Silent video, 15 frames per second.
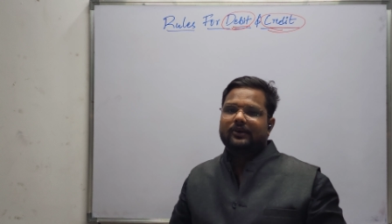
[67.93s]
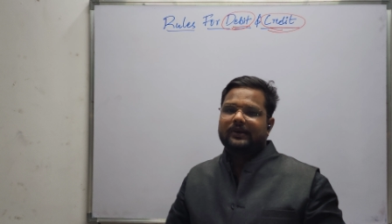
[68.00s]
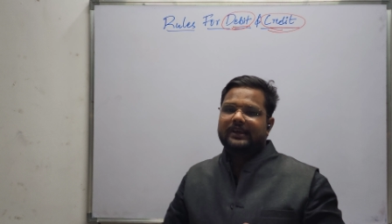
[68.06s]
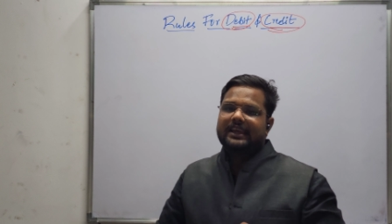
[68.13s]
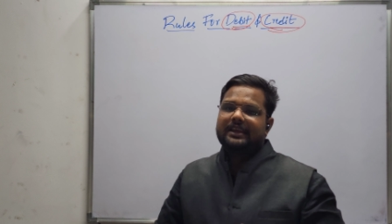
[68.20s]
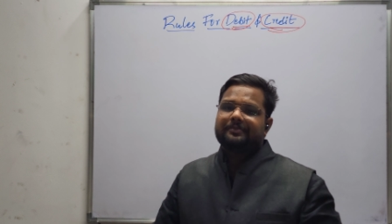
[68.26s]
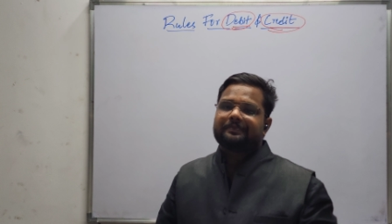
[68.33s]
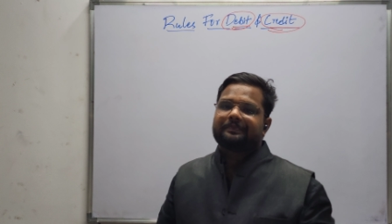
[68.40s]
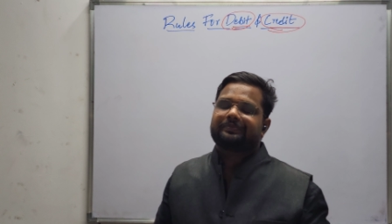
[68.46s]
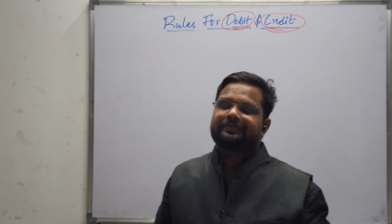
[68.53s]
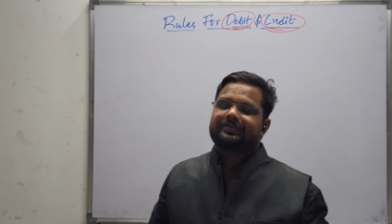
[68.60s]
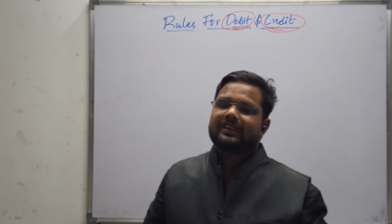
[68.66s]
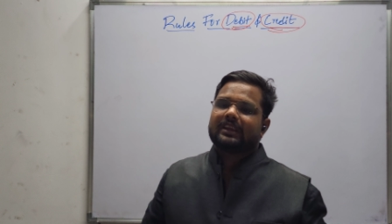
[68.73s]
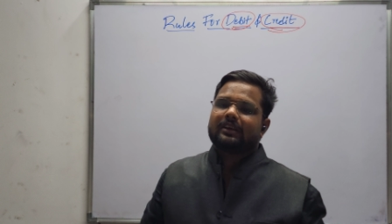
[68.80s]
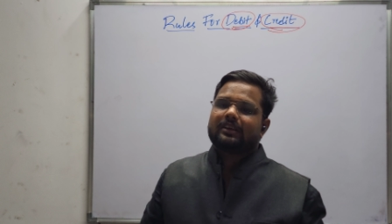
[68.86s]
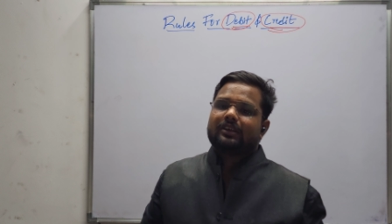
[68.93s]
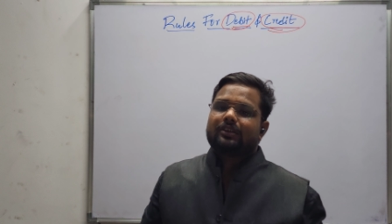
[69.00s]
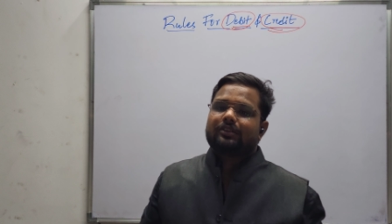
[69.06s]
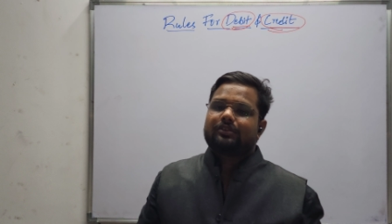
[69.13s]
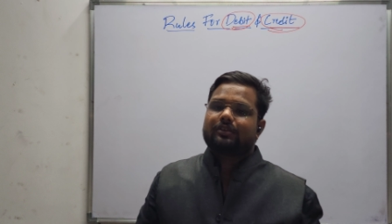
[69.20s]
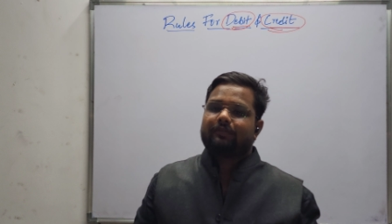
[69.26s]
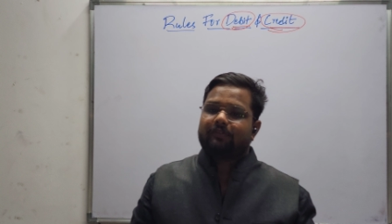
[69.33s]
Okay.
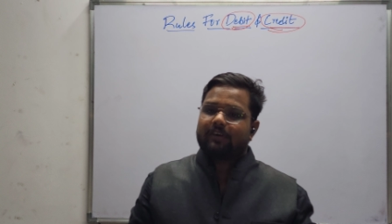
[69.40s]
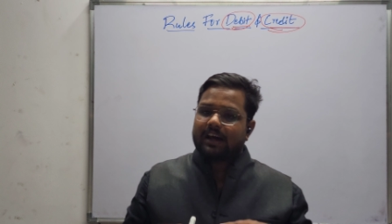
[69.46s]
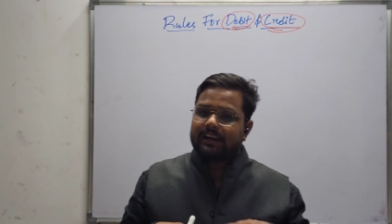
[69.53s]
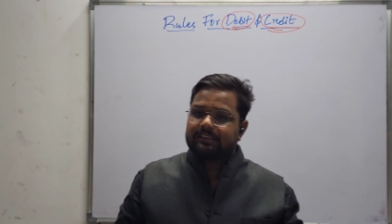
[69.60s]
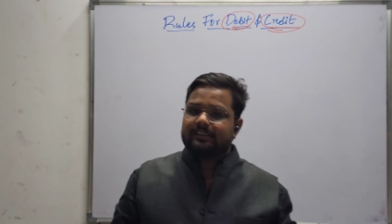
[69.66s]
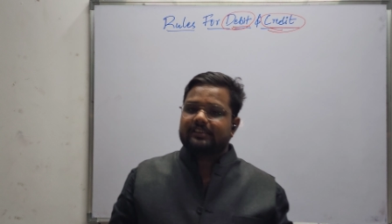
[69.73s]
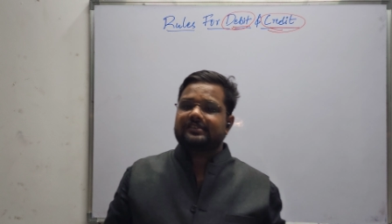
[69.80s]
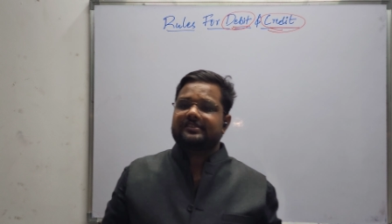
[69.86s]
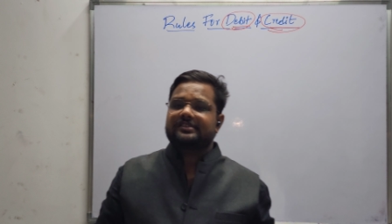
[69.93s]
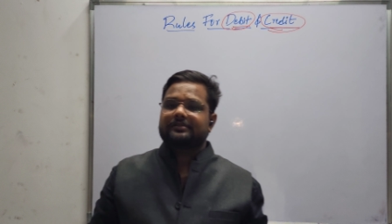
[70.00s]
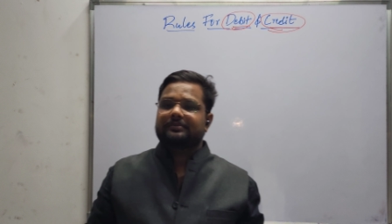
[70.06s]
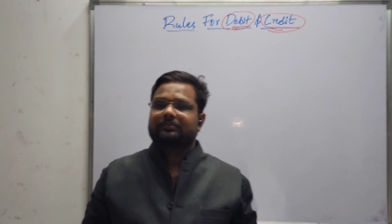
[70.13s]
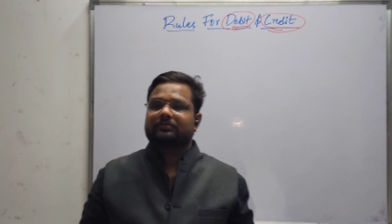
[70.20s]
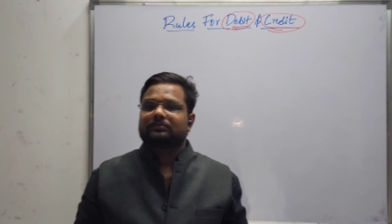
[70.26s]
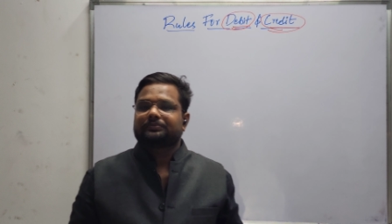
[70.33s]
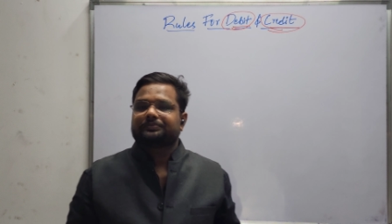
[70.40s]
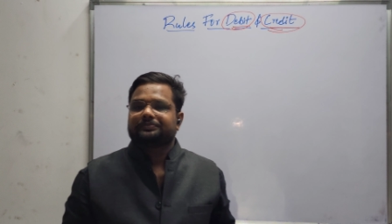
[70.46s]
So for this